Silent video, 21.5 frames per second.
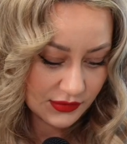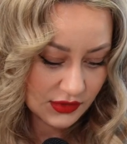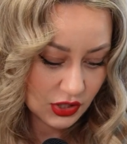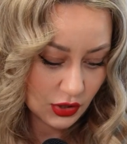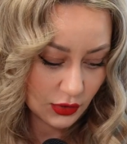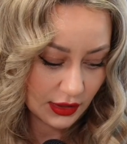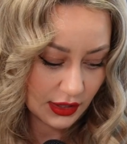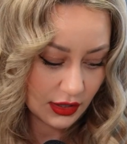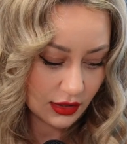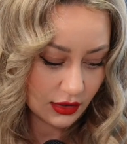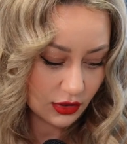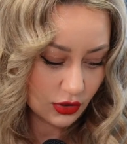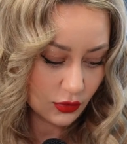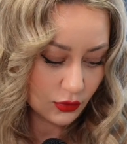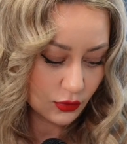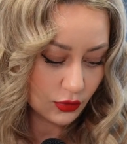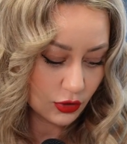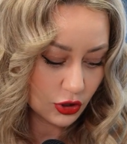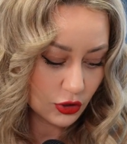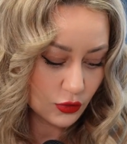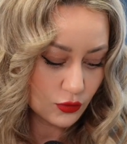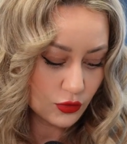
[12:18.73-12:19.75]
So like
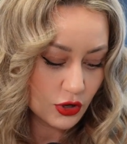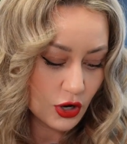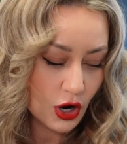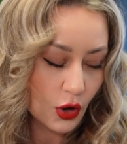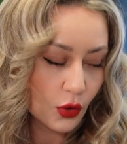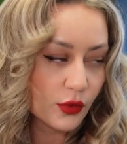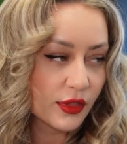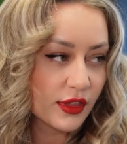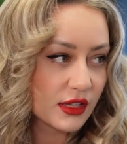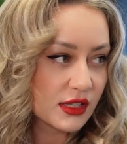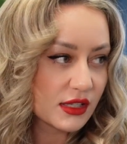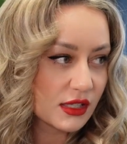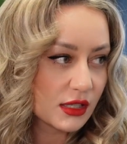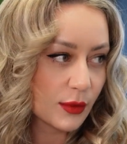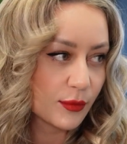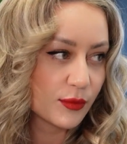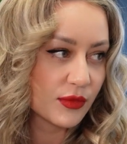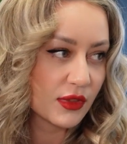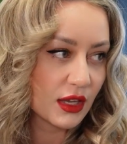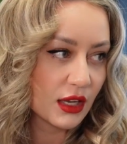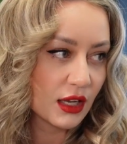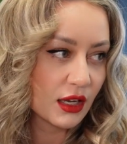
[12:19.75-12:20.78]
you know that
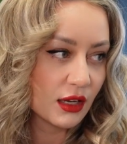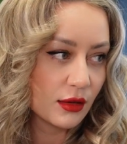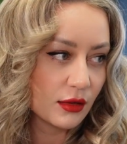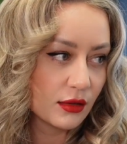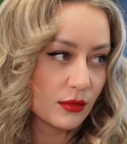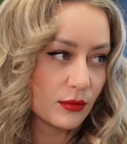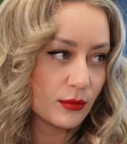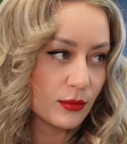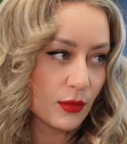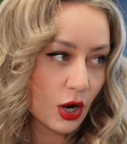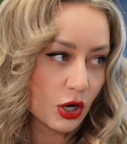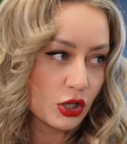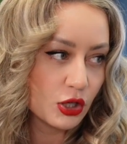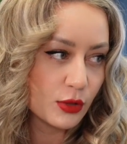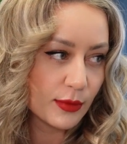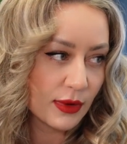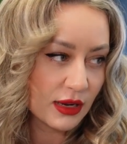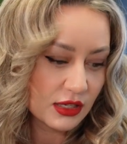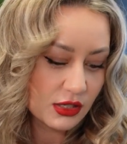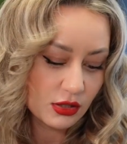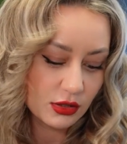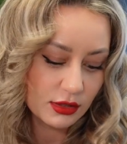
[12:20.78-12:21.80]
something
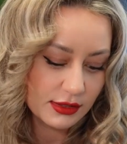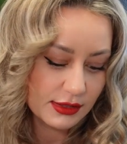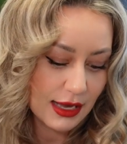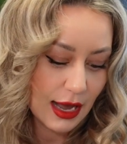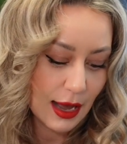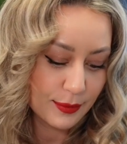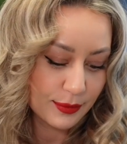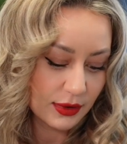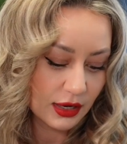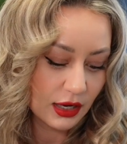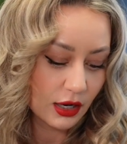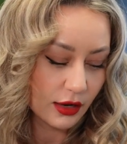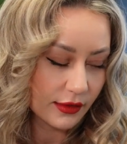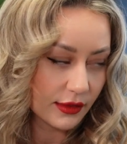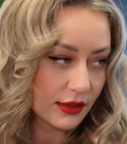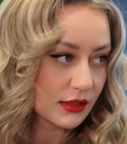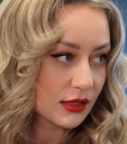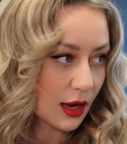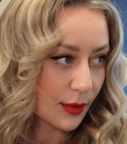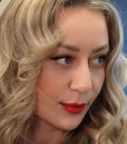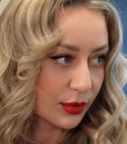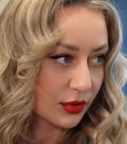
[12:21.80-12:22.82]
monumental is happening on
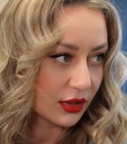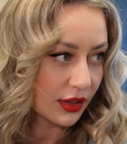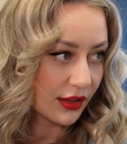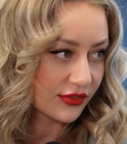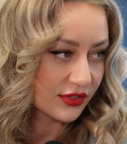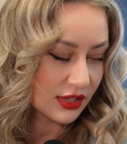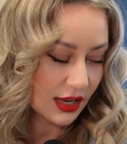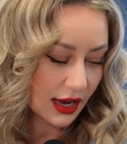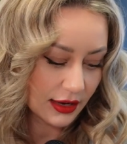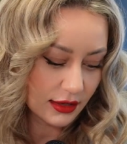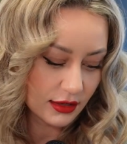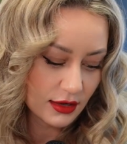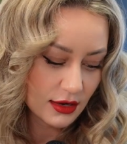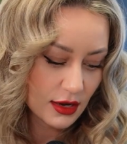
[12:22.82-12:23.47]
this upper left side.